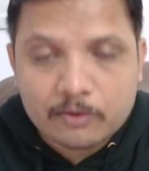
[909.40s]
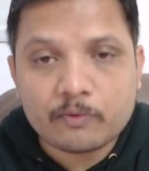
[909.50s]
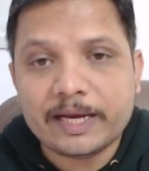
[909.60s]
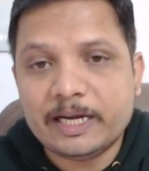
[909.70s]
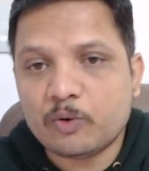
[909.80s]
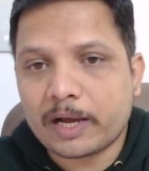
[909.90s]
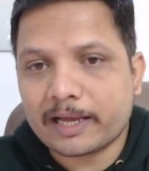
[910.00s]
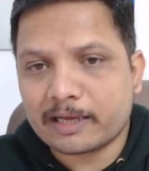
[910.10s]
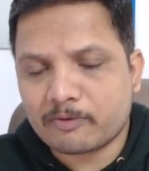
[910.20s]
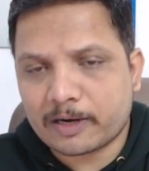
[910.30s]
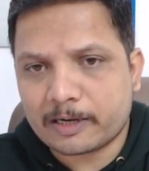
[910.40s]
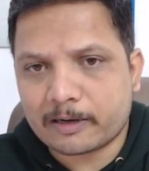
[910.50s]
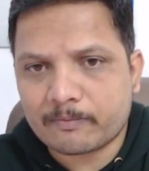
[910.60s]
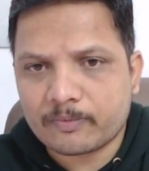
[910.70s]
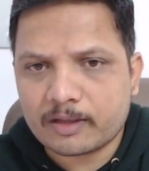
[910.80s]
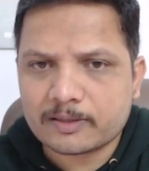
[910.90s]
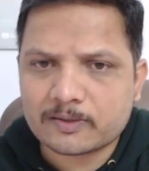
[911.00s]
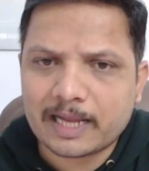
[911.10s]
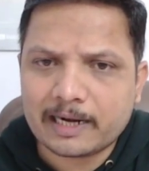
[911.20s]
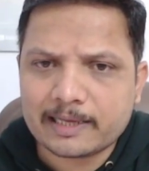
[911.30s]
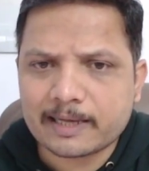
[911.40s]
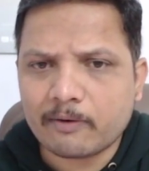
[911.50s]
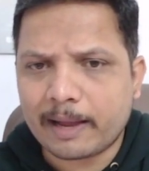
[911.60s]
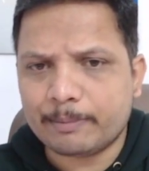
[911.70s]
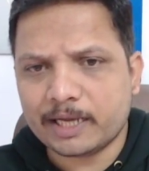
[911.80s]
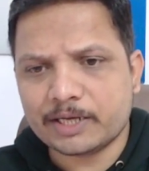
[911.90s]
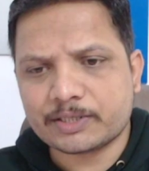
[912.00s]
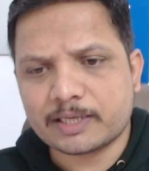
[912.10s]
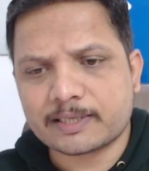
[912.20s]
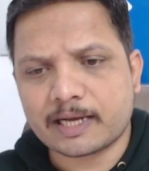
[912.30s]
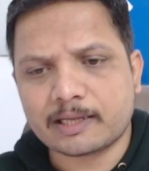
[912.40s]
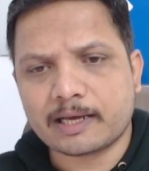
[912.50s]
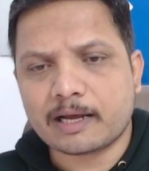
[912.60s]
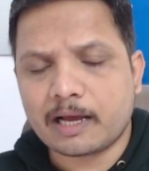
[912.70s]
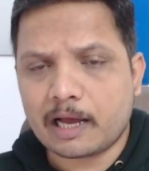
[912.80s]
V2I converter. So that is how applications are there.